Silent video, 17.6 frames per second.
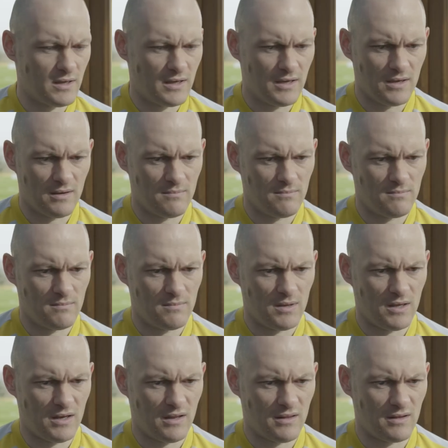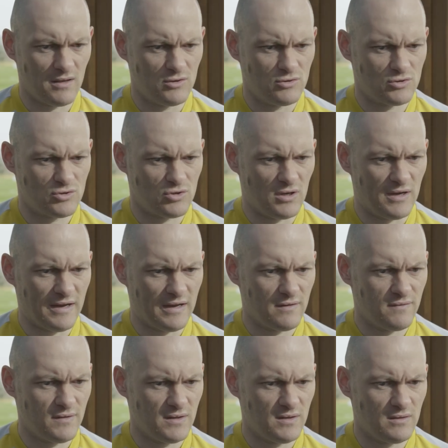and I think he just sort of
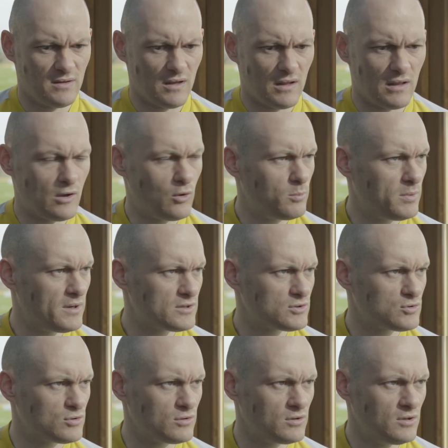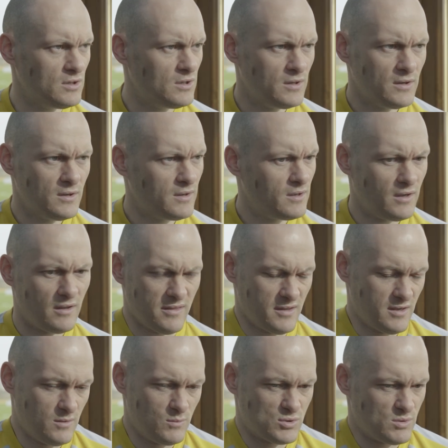aggravated that a little bit. So I
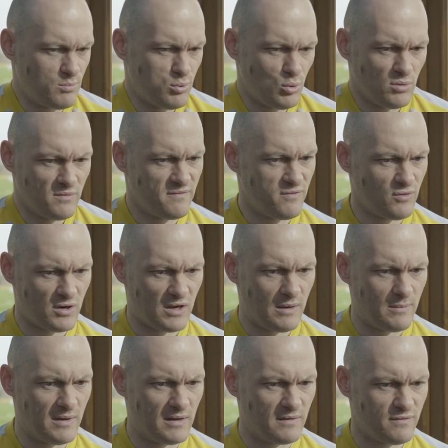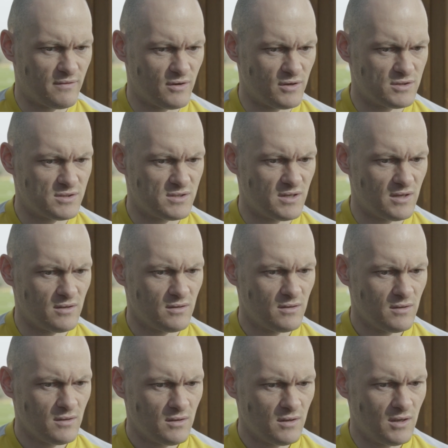think it was important for him and for us that
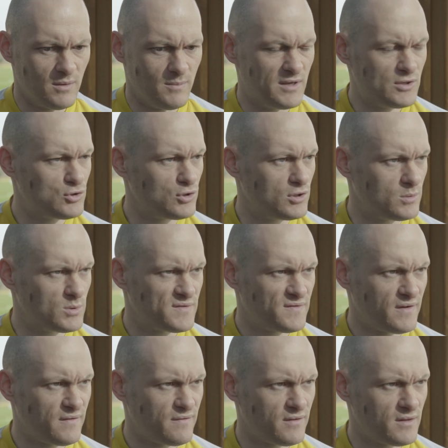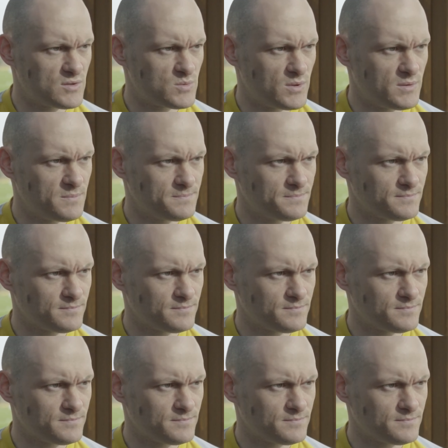he made sure he was fit for this one.